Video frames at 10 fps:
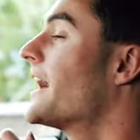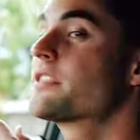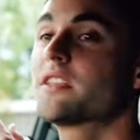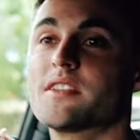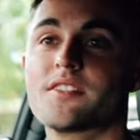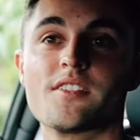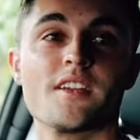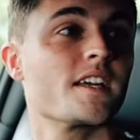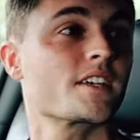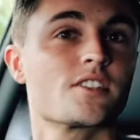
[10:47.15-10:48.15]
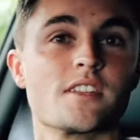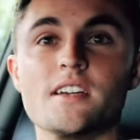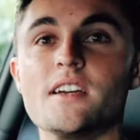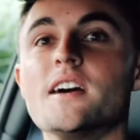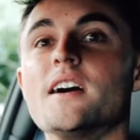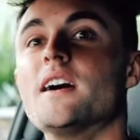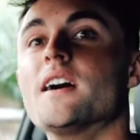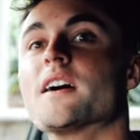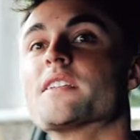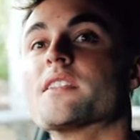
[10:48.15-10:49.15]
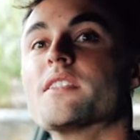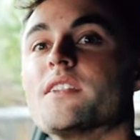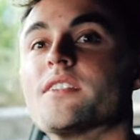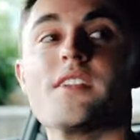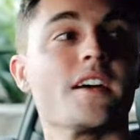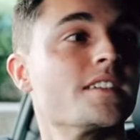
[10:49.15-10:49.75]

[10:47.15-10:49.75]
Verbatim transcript: I think this is it, actually. I think this is our